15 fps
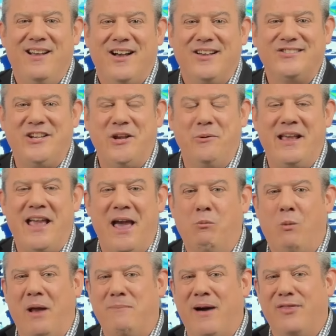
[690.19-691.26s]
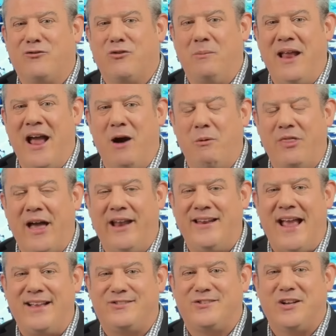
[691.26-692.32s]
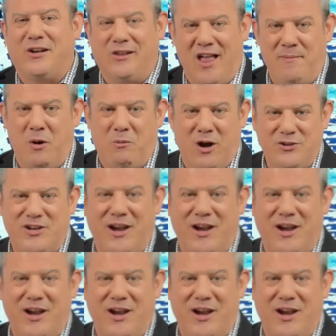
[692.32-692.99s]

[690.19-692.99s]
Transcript: I'll see you again 1 month from now with our next Climate Watch